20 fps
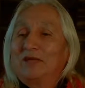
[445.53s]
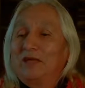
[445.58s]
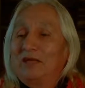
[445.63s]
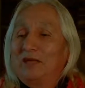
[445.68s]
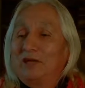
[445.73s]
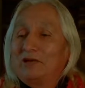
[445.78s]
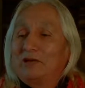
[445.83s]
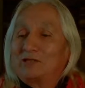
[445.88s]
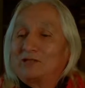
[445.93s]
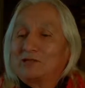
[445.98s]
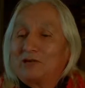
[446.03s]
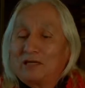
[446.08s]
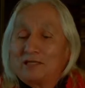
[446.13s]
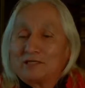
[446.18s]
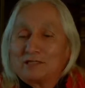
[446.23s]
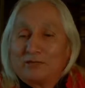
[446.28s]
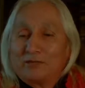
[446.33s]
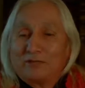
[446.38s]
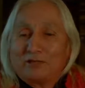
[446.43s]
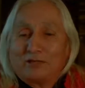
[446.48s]
Here, try
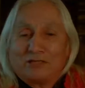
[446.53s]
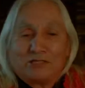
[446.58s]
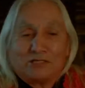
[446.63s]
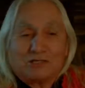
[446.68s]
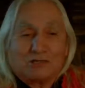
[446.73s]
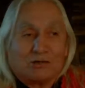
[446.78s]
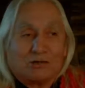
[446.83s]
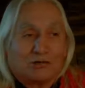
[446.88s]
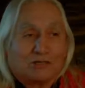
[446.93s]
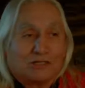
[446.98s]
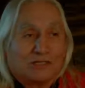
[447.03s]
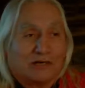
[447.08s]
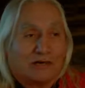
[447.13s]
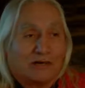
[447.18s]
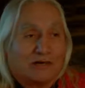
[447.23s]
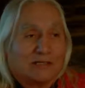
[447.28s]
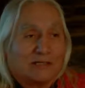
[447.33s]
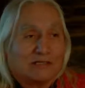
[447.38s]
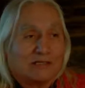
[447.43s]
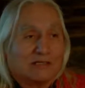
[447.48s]
some of these choke
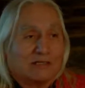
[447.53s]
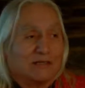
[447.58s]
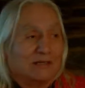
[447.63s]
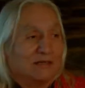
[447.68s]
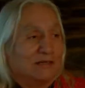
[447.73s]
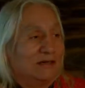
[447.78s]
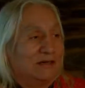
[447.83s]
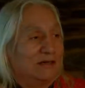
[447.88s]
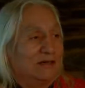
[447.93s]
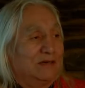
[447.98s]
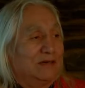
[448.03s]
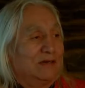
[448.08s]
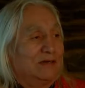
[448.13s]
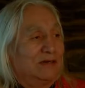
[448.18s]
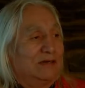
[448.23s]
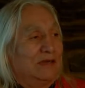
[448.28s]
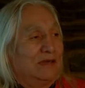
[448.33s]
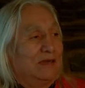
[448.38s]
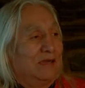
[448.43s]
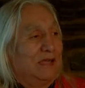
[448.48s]
cherries.
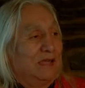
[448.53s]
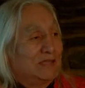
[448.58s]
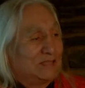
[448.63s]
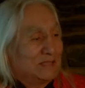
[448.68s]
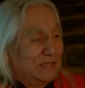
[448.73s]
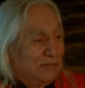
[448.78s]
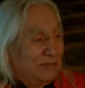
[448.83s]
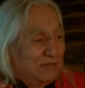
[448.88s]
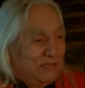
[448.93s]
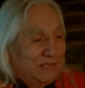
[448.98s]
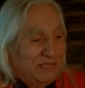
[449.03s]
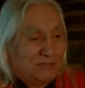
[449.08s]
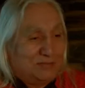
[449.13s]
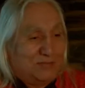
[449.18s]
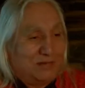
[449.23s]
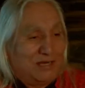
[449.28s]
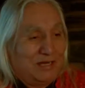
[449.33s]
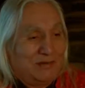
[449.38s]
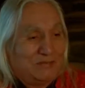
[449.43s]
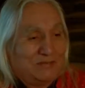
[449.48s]
Eat some of these
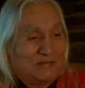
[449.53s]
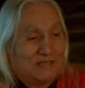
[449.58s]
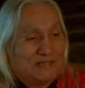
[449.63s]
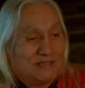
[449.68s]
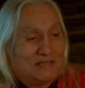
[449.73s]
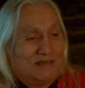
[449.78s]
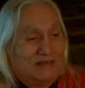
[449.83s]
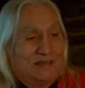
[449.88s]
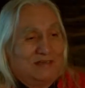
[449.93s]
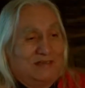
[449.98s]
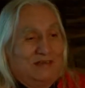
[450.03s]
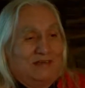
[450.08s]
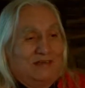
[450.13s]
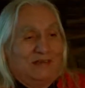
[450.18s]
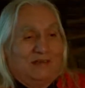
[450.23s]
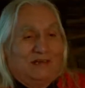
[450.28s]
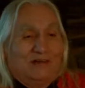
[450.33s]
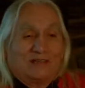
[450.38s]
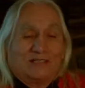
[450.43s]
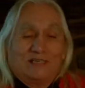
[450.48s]
plums.
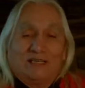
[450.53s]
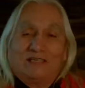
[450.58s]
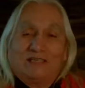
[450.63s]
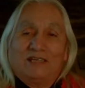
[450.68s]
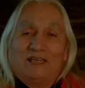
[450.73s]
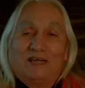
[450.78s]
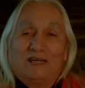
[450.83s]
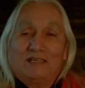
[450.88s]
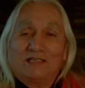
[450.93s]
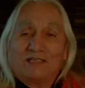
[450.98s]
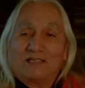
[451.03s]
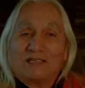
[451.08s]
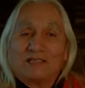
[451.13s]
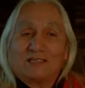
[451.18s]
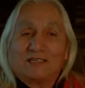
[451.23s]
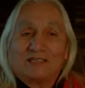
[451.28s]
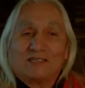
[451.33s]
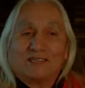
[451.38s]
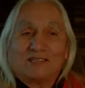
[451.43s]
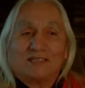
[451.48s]
Aren't they
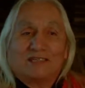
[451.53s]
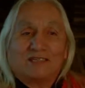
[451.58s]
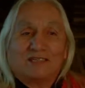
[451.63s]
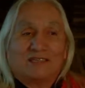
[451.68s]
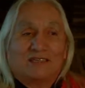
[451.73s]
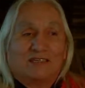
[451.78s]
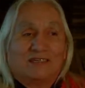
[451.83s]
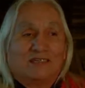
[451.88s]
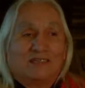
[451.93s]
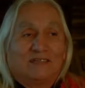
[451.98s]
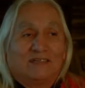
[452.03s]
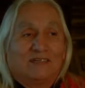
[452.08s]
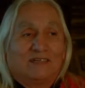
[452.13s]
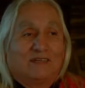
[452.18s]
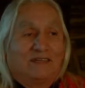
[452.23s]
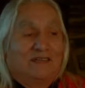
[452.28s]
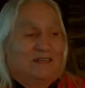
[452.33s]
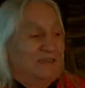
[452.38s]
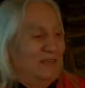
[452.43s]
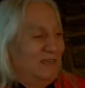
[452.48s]
delicious?
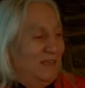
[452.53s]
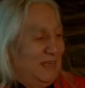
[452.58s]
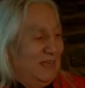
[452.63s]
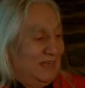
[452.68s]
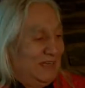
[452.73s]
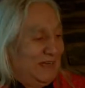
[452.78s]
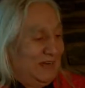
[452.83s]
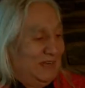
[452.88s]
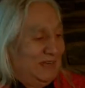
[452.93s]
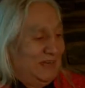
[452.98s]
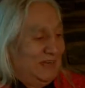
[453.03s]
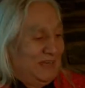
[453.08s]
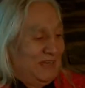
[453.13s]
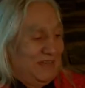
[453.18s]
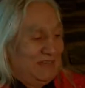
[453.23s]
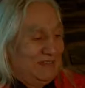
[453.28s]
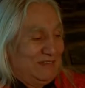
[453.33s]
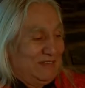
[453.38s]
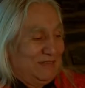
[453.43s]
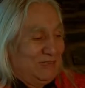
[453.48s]
Lay down in
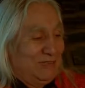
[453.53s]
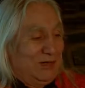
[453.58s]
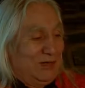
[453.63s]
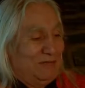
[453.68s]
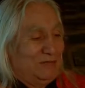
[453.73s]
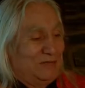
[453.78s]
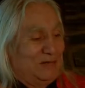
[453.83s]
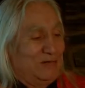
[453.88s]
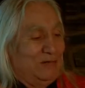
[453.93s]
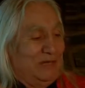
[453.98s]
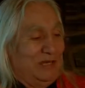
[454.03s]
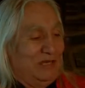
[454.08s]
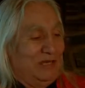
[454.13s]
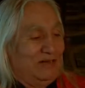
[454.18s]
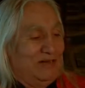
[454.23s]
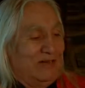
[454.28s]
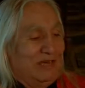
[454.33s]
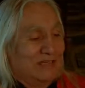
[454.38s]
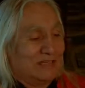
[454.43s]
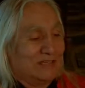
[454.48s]
that soft green
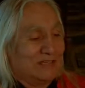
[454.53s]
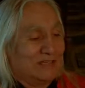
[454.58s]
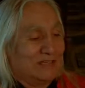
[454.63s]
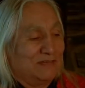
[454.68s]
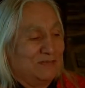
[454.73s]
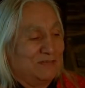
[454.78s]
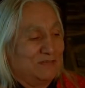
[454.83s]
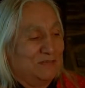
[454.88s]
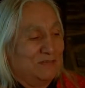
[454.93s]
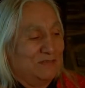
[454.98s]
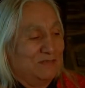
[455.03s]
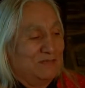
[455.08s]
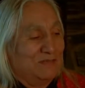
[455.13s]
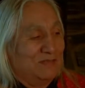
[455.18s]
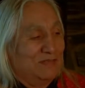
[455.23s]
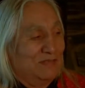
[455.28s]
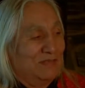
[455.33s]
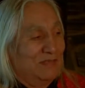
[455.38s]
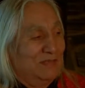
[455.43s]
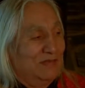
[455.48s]
grass.
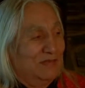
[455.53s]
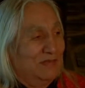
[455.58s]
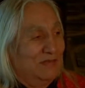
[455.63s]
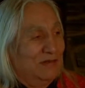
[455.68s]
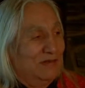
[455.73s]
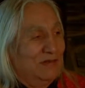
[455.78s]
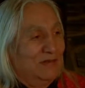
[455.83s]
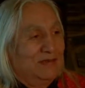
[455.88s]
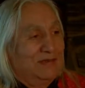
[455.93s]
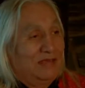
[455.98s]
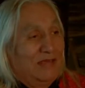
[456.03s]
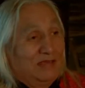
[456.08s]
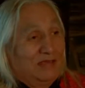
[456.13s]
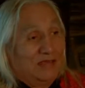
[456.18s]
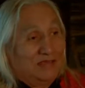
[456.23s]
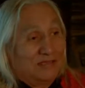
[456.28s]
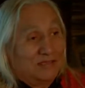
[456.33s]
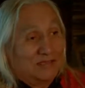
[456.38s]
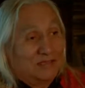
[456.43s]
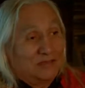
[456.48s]
That
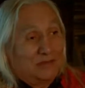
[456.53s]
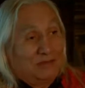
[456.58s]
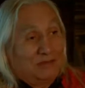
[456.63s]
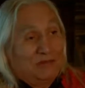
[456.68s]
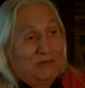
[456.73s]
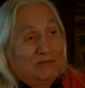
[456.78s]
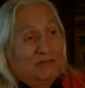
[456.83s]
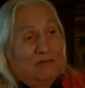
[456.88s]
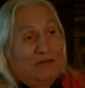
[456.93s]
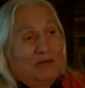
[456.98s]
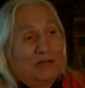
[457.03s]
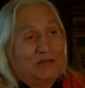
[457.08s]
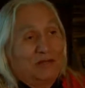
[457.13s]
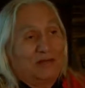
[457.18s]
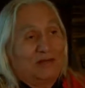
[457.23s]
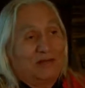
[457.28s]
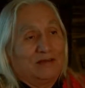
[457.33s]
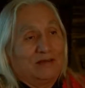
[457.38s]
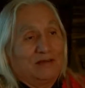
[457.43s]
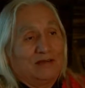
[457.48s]
little stream of
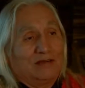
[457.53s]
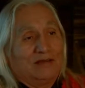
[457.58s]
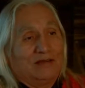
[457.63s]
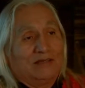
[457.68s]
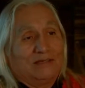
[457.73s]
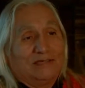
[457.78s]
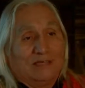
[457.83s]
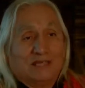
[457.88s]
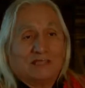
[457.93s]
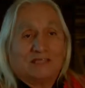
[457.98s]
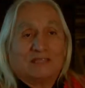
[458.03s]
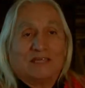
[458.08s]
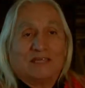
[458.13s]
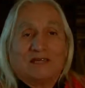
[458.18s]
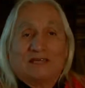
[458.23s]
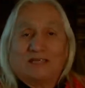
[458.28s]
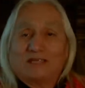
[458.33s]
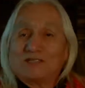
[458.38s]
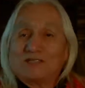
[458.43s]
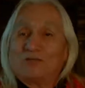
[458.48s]
water, taste
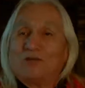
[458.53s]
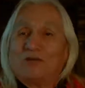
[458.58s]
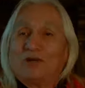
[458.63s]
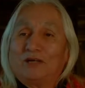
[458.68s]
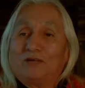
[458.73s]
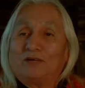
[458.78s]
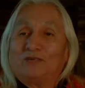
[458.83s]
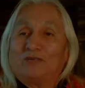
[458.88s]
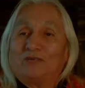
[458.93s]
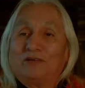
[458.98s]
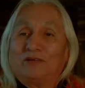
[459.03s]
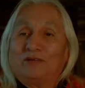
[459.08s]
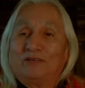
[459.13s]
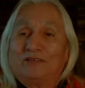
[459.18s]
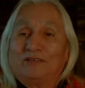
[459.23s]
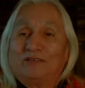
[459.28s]
that. It's wonderful.